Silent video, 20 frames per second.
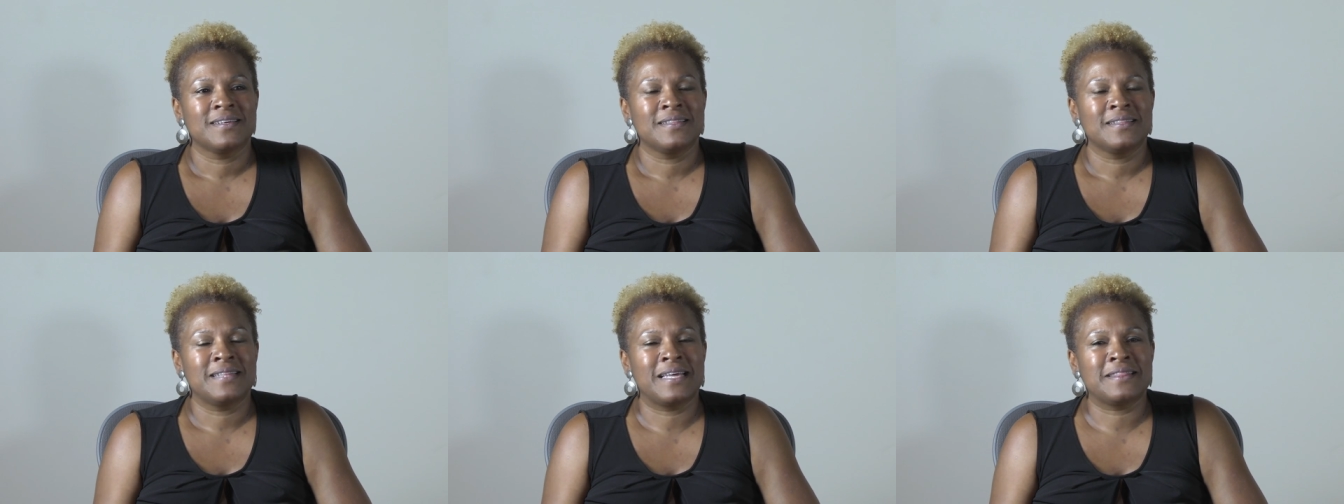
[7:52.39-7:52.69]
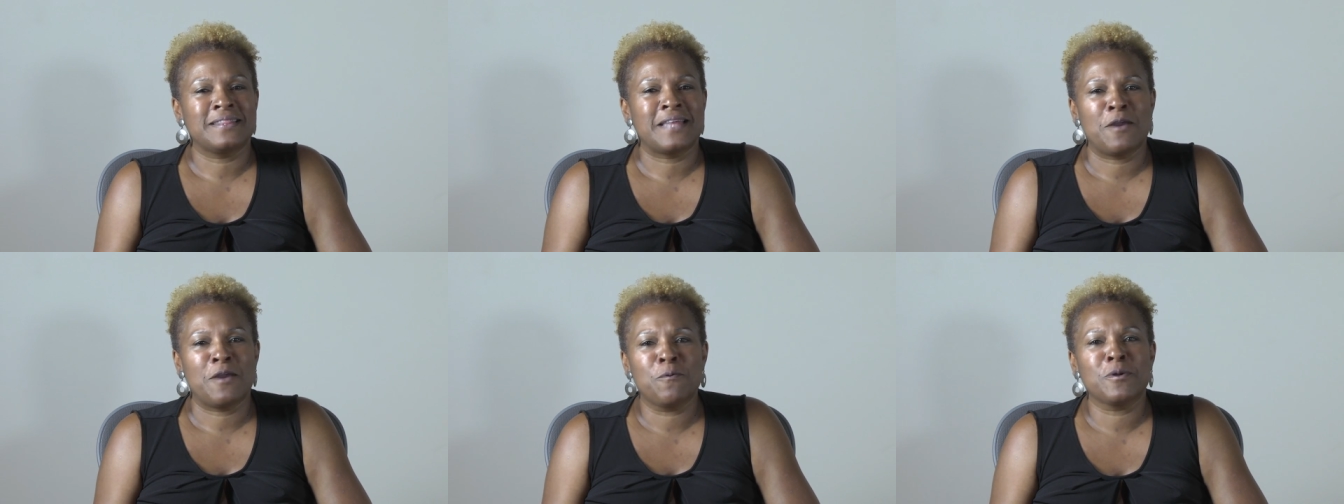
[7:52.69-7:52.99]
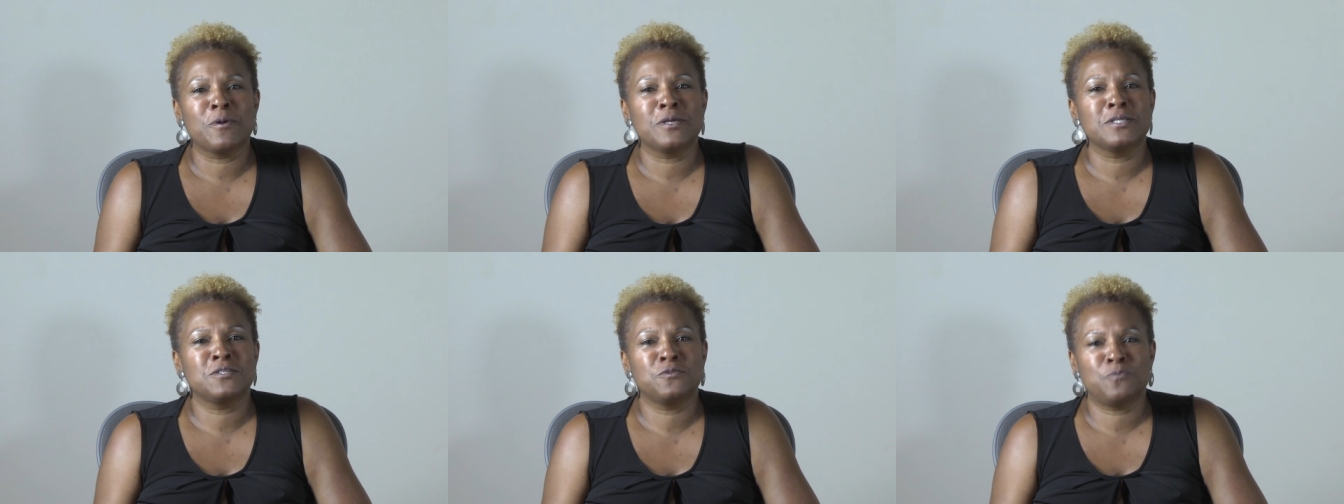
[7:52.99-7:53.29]
that they
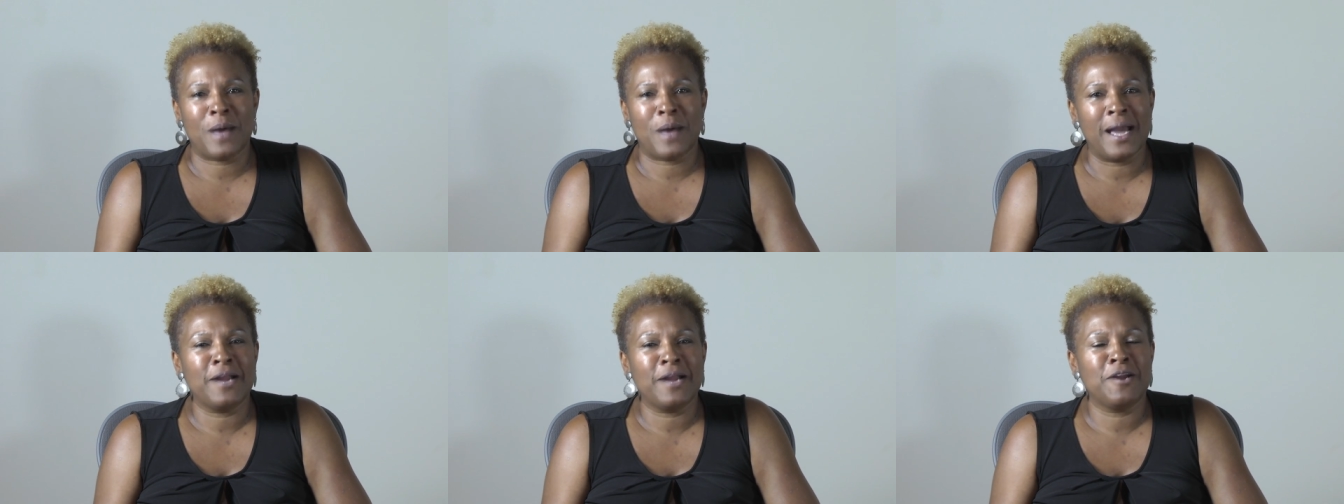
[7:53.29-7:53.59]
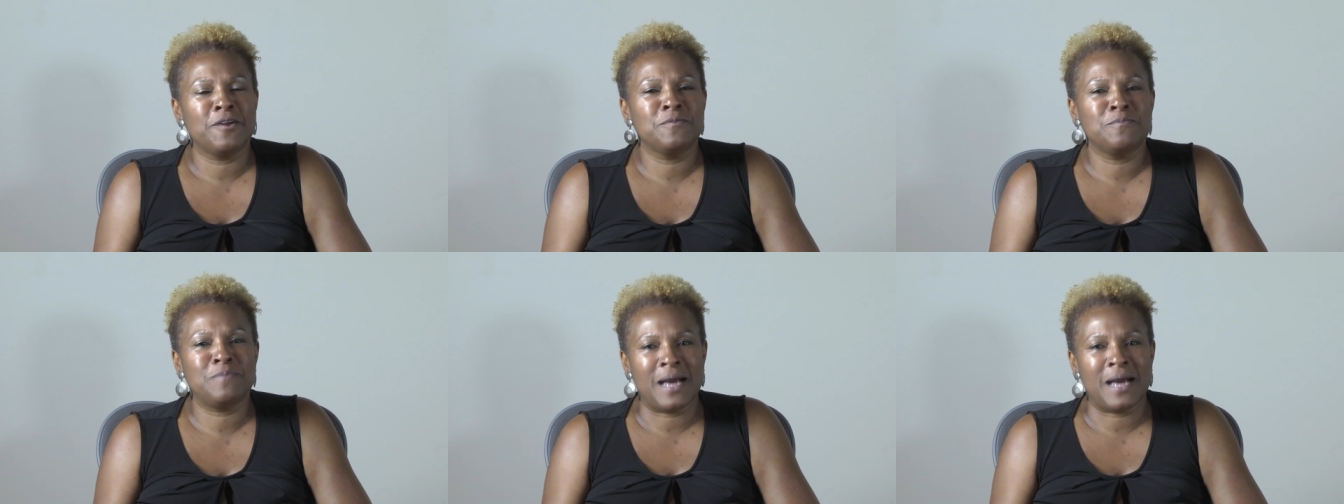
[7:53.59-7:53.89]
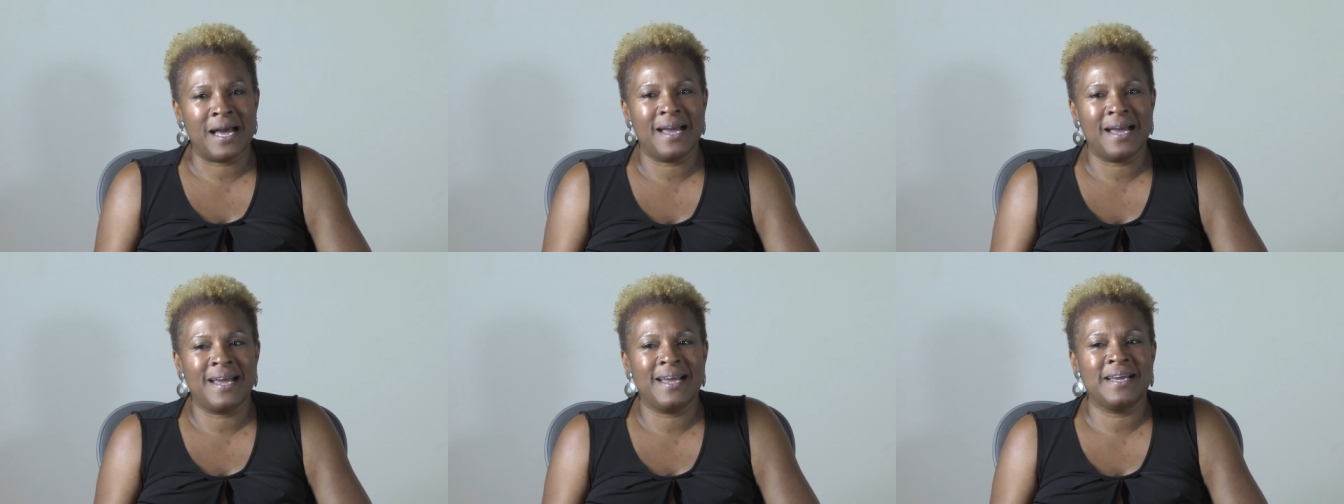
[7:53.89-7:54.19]
were inspired
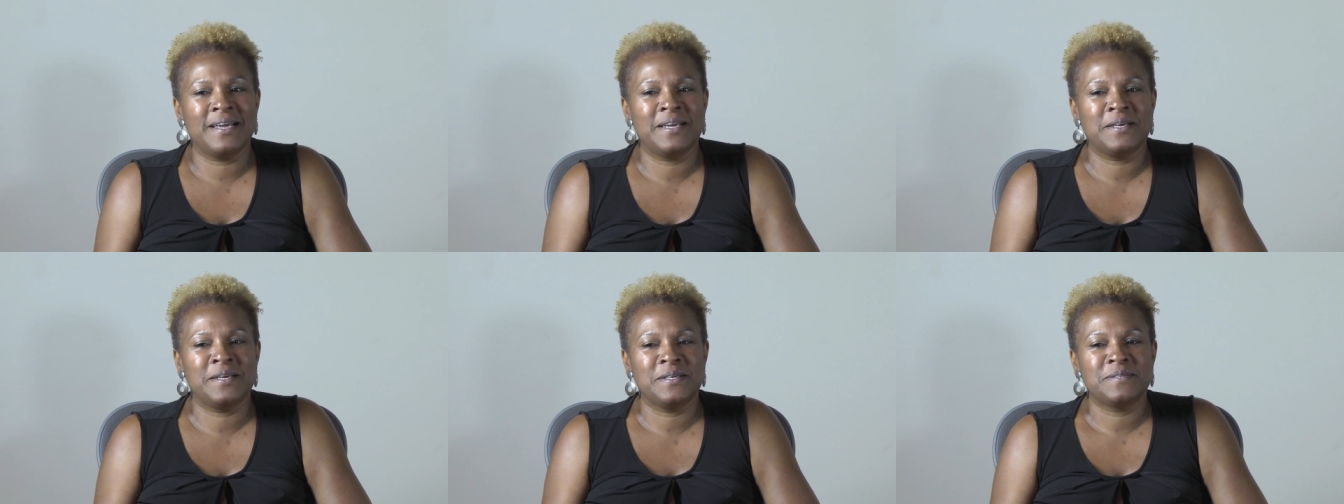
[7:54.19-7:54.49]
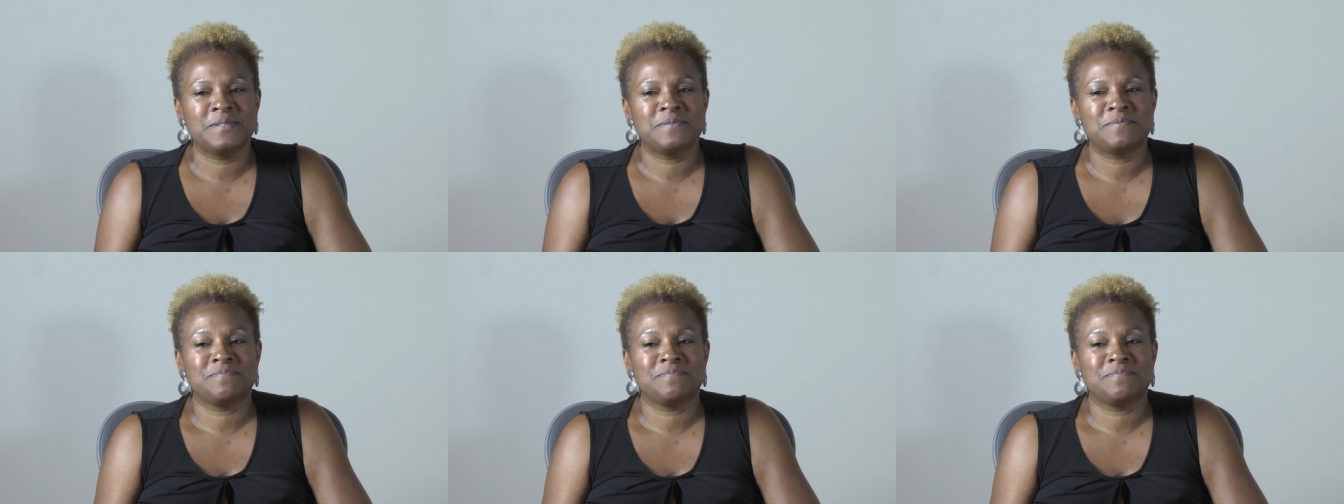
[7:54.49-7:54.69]
by